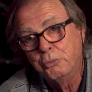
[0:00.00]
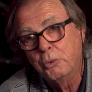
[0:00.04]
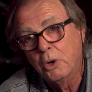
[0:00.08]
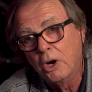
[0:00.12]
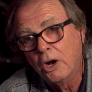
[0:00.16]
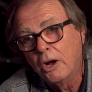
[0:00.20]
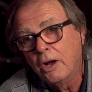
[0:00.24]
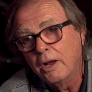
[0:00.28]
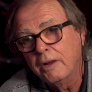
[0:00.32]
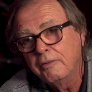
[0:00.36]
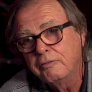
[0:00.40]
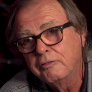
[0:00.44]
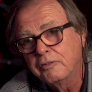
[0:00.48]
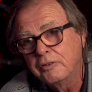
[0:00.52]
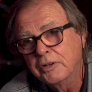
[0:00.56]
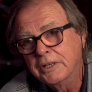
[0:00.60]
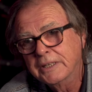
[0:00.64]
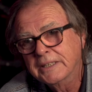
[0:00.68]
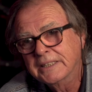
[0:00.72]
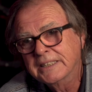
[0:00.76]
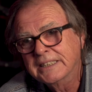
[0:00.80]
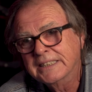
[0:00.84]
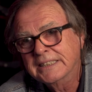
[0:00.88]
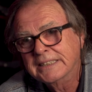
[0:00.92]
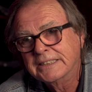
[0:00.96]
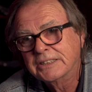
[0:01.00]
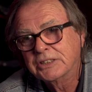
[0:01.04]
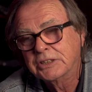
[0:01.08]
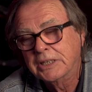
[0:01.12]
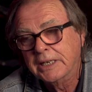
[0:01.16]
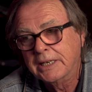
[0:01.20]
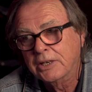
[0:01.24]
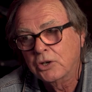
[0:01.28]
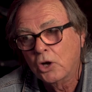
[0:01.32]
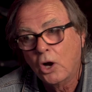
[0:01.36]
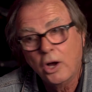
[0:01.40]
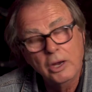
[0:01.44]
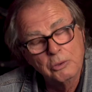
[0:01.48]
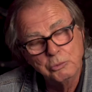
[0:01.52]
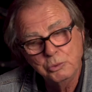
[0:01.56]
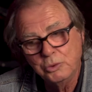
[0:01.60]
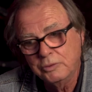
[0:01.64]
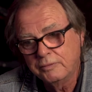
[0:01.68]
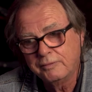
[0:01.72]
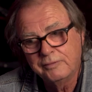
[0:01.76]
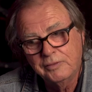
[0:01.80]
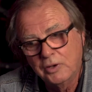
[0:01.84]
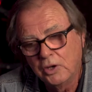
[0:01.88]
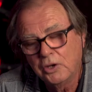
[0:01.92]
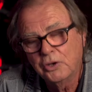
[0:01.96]
wife, said, I will
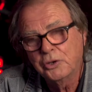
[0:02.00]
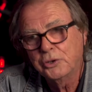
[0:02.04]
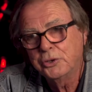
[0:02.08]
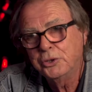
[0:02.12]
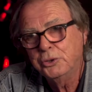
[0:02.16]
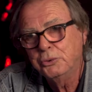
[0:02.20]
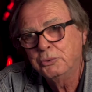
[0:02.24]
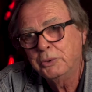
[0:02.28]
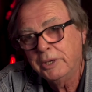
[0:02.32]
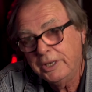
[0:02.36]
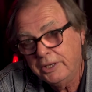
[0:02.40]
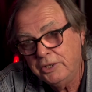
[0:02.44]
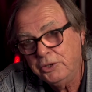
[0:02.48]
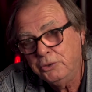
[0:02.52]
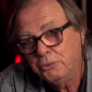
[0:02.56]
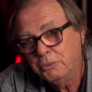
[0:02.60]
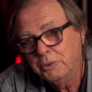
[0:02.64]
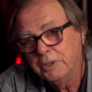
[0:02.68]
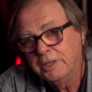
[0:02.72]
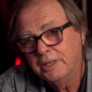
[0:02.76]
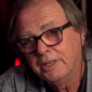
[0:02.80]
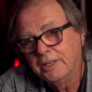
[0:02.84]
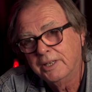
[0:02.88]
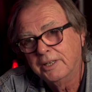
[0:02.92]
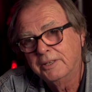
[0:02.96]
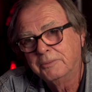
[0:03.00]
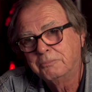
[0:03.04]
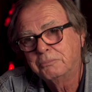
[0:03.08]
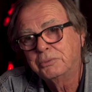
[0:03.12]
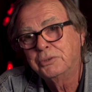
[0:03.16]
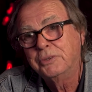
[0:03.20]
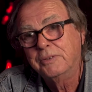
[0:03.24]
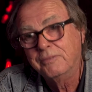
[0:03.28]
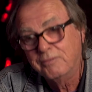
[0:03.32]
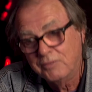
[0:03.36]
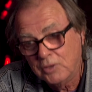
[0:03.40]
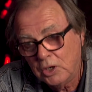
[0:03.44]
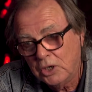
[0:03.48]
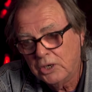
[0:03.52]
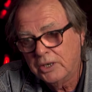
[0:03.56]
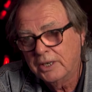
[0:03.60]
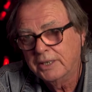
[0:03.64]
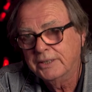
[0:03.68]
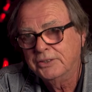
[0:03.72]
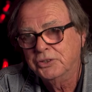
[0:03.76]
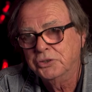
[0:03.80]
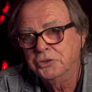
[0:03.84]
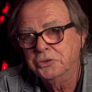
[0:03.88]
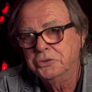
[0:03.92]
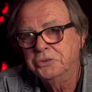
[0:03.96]
follow you anywhere
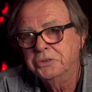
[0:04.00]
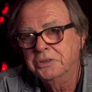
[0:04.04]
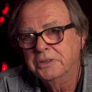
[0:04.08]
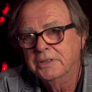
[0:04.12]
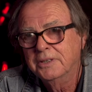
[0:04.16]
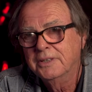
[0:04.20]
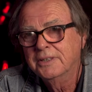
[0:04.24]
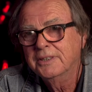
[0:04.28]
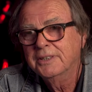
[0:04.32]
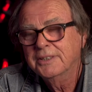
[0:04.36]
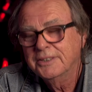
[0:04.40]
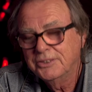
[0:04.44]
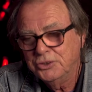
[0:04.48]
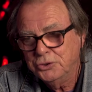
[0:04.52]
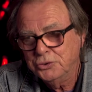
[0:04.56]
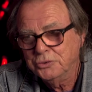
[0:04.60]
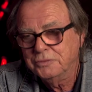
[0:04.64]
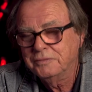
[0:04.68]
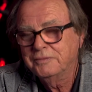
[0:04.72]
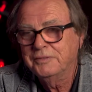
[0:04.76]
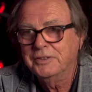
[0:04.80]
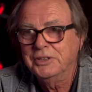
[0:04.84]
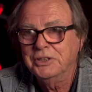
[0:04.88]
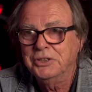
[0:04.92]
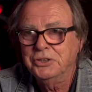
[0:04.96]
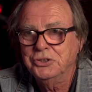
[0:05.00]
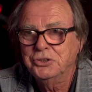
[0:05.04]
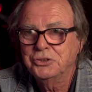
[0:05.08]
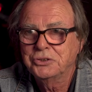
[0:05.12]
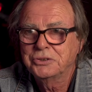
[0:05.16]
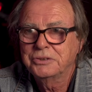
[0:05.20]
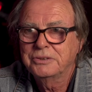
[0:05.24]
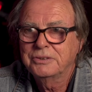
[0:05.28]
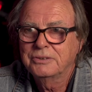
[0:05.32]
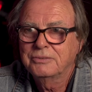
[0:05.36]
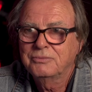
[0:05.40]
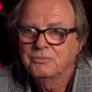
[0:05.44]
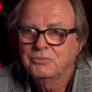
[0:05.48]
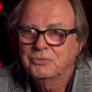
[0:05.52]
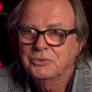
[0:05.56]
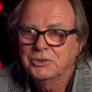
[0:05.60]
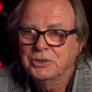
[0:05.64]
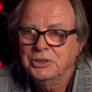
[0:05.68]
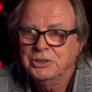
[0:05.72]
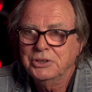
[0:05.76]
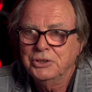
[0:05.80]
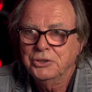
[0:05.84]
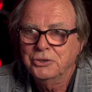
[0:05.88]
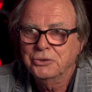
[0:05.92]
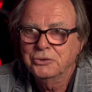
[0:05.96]
provided you finish the
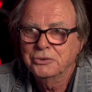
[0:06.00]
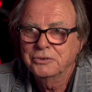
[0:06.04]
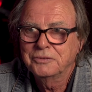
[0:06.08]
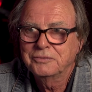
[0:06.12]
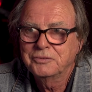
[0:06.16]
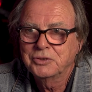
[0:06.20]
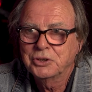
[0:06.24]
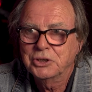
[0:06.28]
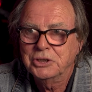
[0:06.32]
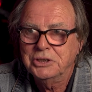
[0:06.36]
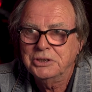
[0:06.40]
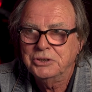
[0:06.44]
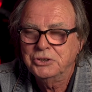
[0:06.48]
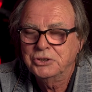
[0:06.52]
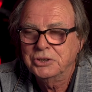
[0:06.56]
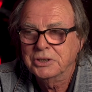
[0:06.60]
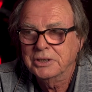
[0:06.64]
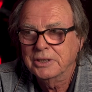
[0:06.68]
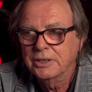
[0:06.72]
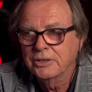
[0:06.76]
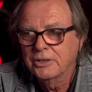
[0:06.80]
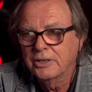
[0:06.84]
year of teaching.